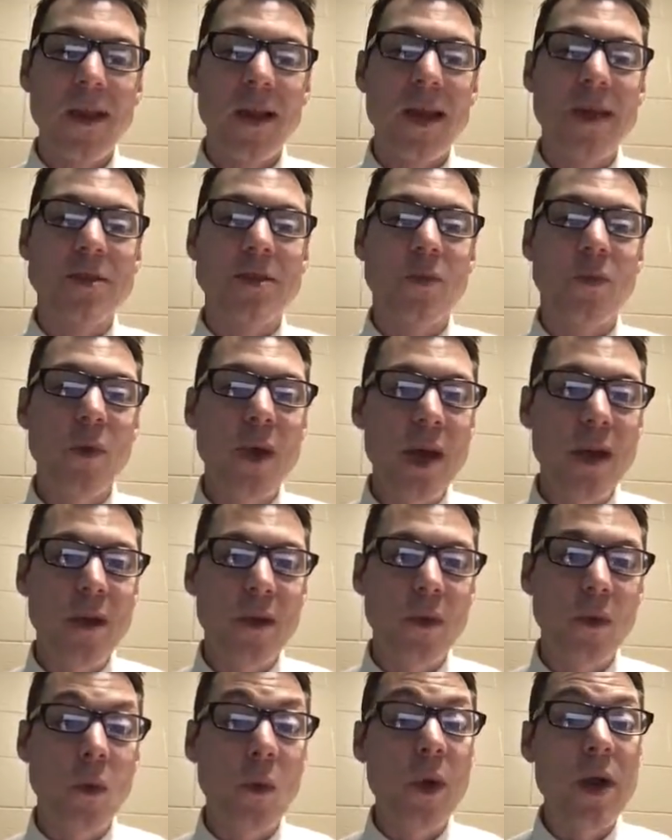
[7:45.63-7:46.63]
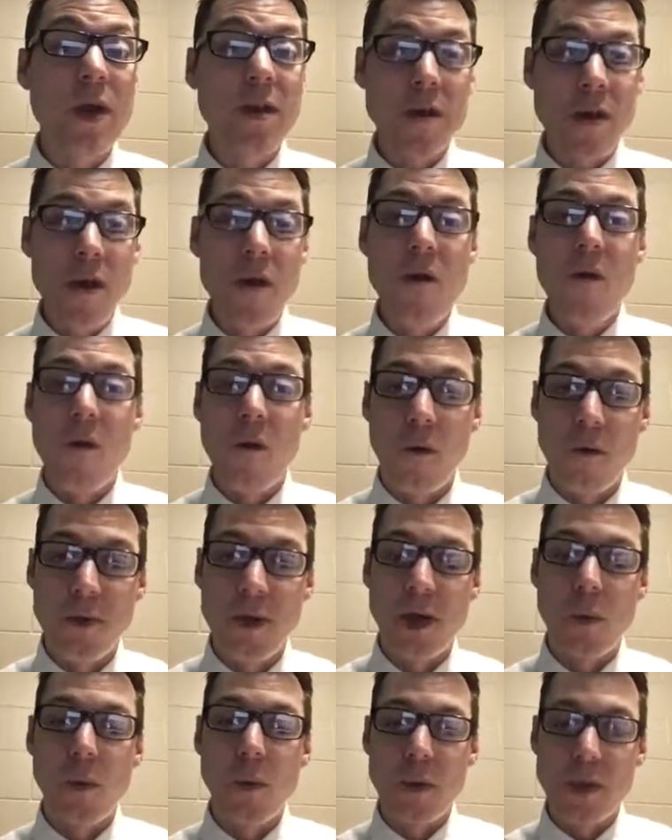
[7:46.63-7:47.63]
As a reader, we know
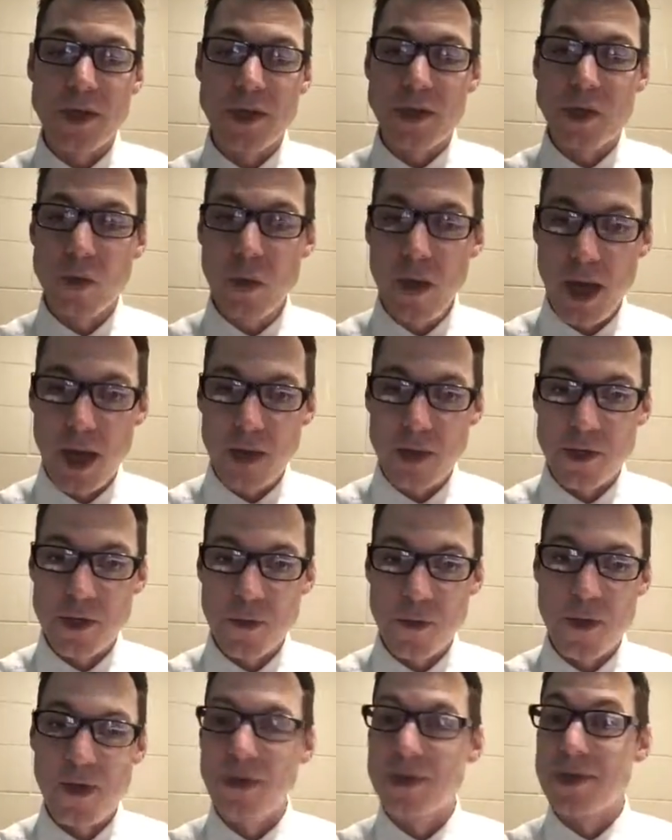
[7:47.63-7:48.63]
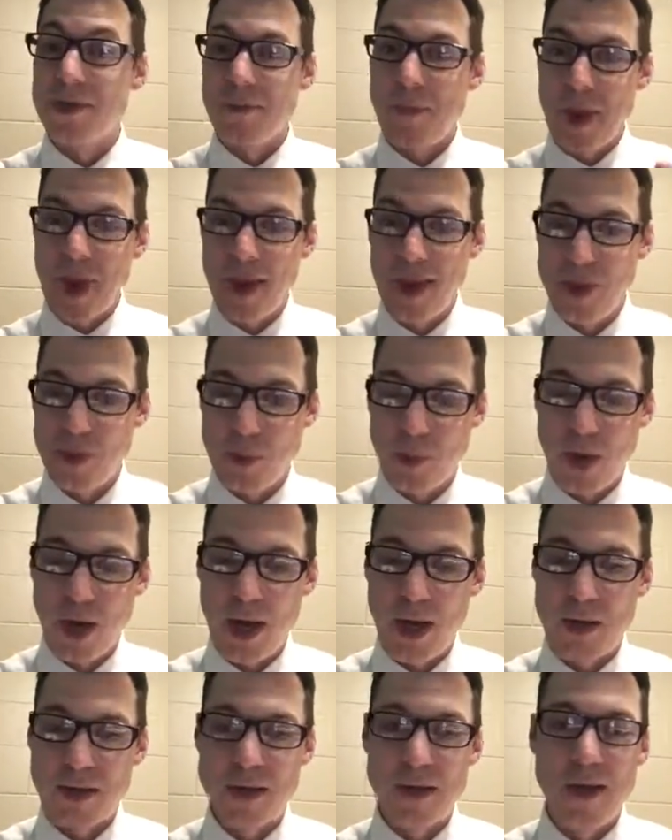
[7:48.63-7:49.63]
that when we switch, when there's the page
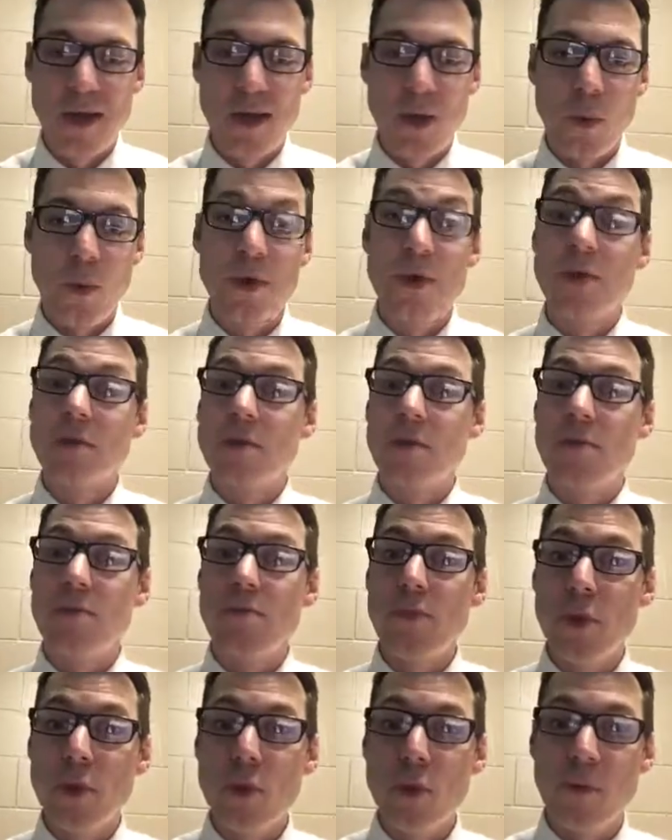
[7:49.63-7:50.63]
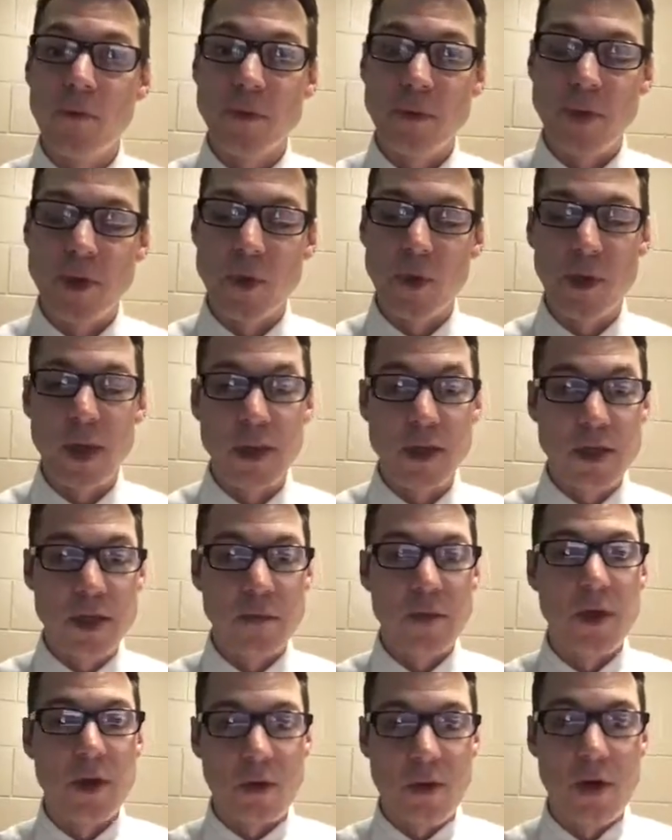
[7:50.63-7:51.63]
breaks, when there's the moves between
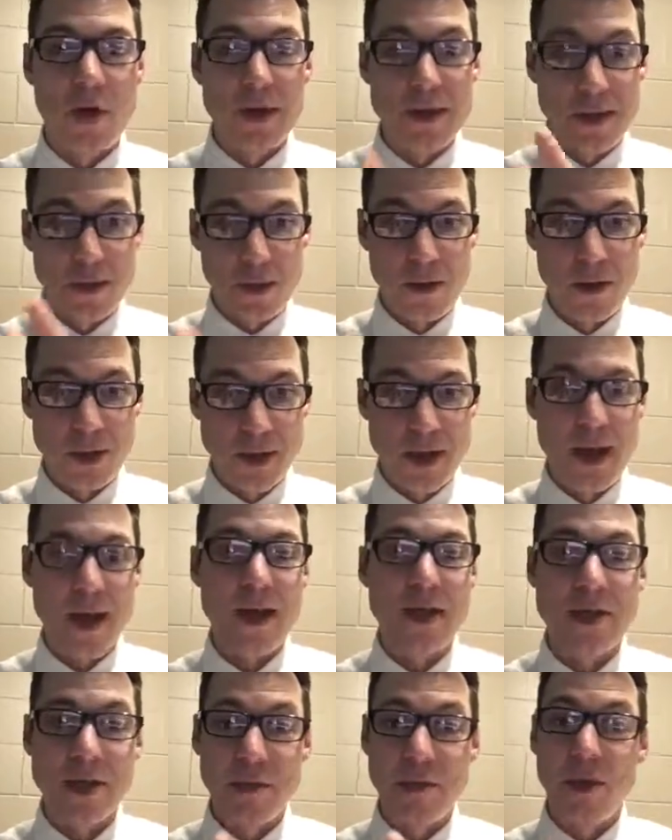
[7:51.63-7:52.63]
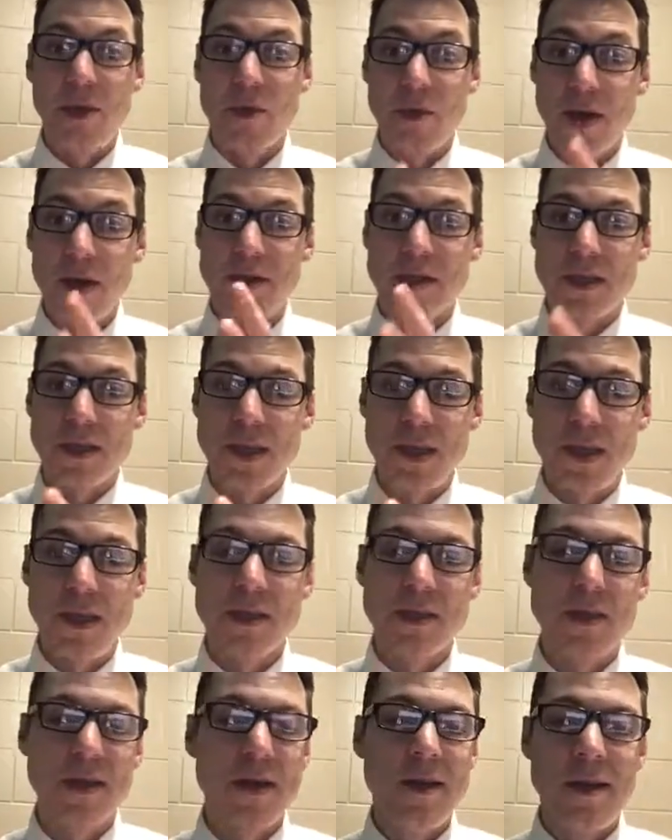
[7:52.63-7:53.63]
Jimmy Cross looked at, Jimmy Cross
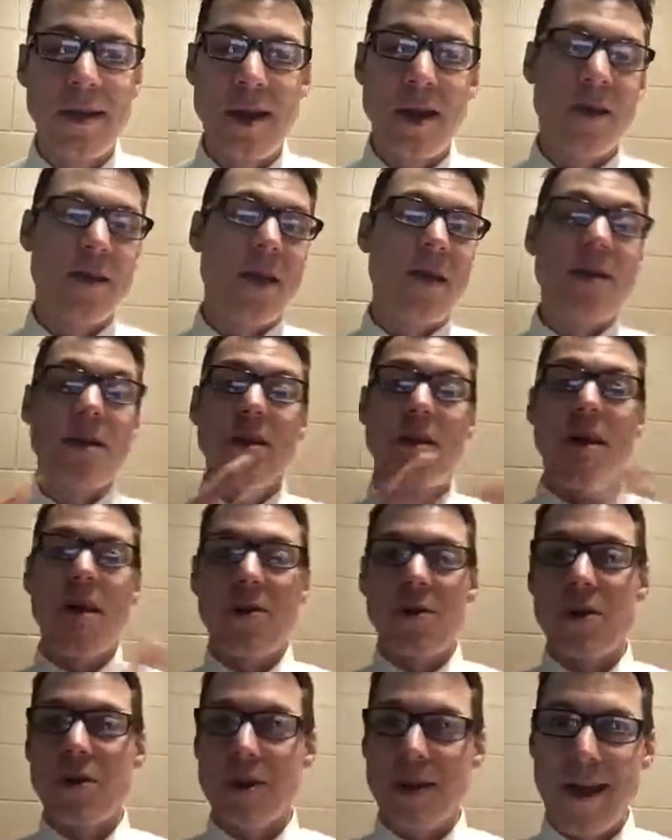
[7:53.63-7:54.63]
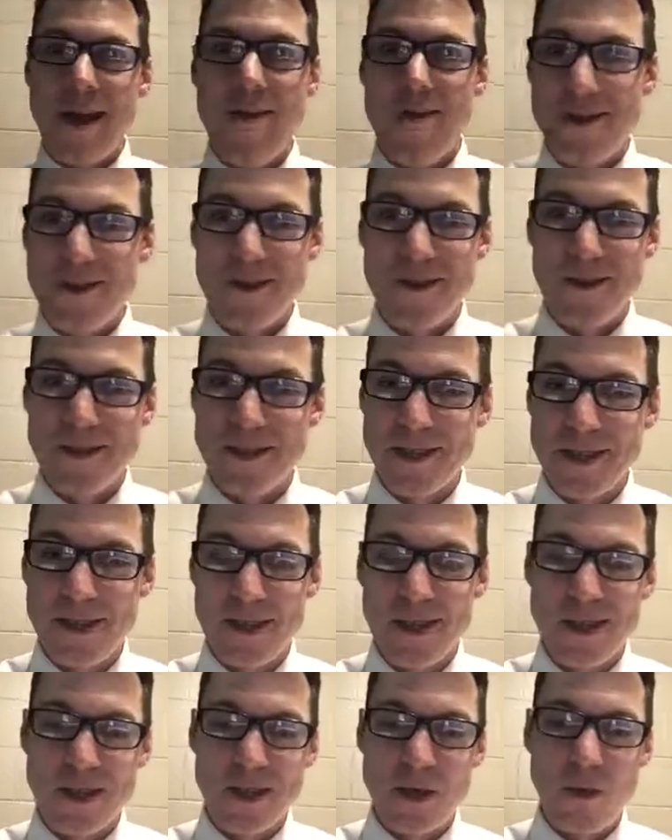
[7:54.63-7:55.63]
sees, and then the other characters in
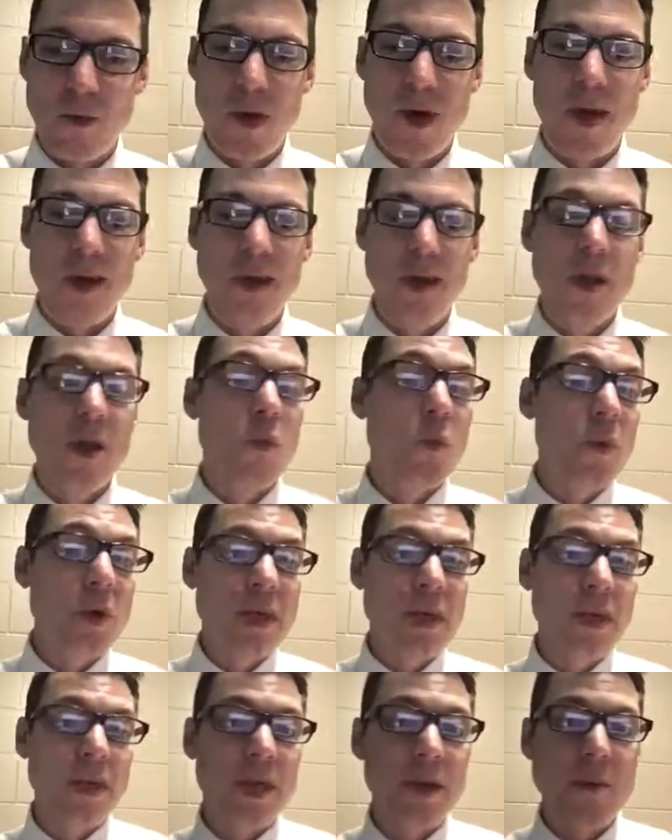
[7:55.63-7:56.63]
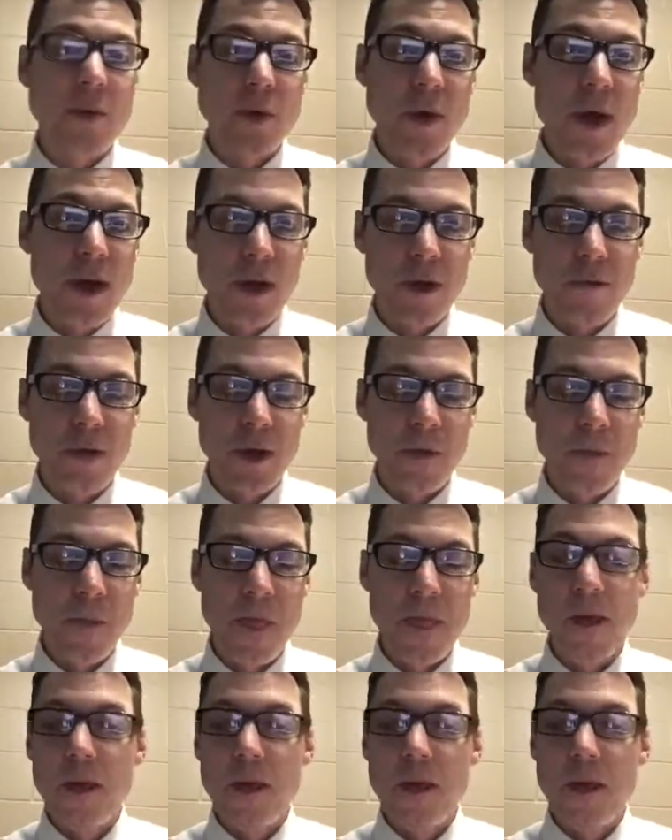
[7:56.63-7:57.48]
this squad, we can keep track of it.